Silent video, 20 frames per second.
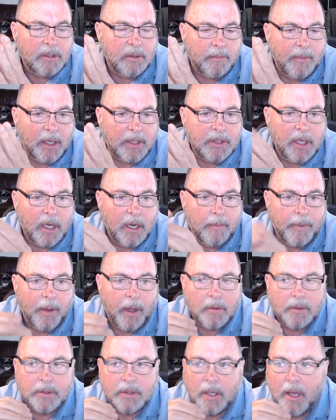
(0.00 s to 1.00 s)
mentioned in the
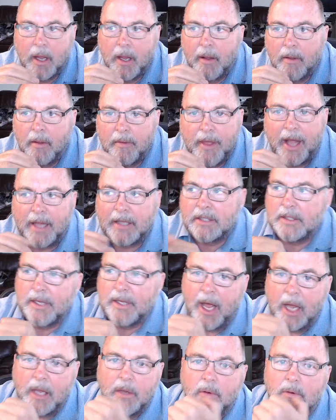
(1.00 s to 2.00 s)
post. That's
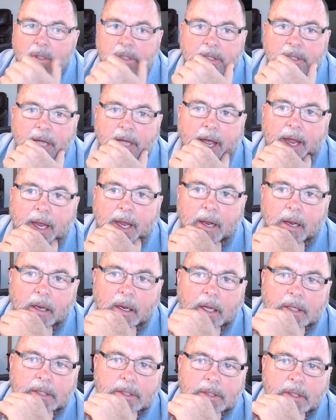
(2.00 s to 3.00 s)
not you saying
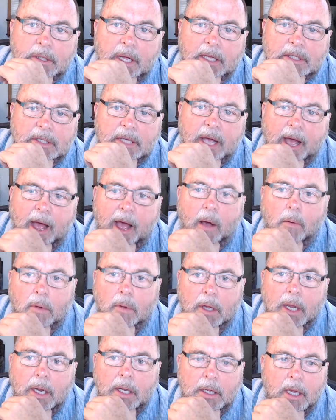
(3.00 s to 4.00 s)
it. That's how
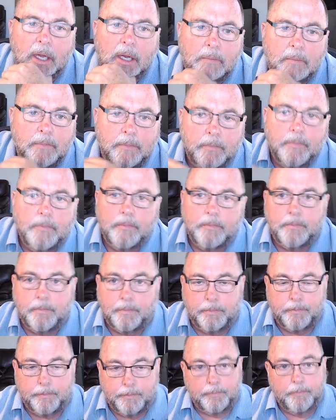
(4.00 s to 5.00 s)
LinkedIn
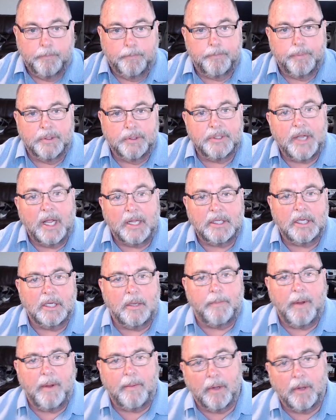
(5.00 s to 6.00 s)
presents it
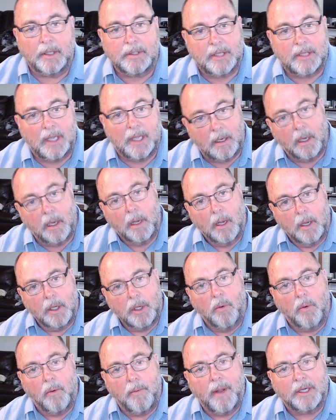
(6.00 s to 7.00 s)
to people. It said
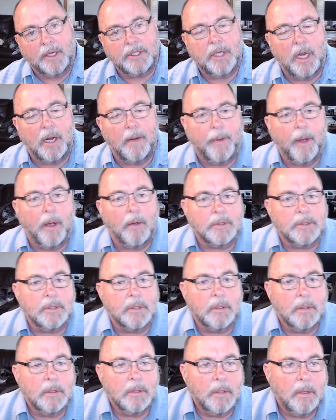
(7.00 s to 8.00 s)
you were mentioned in a
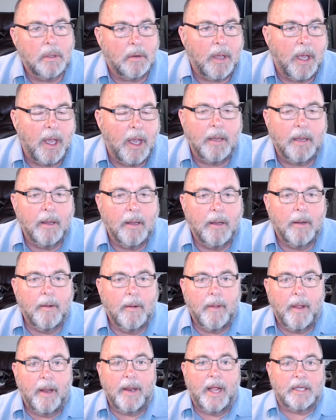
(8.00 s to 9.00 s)
post, okay,
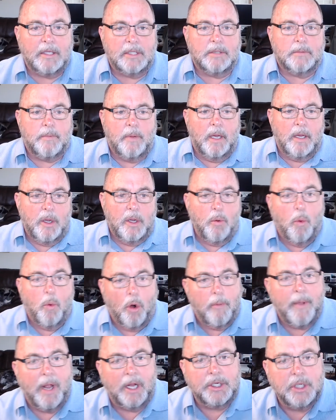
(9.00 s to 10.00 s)
and you
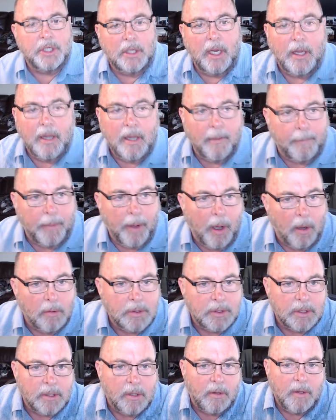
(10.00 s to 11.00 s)
were mentioned in the
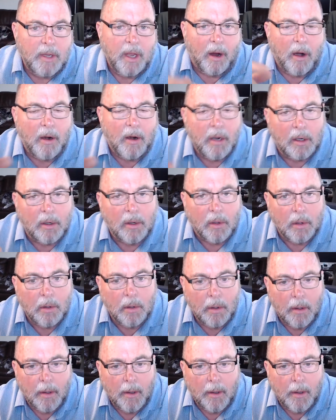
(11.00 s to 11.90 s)
post. The article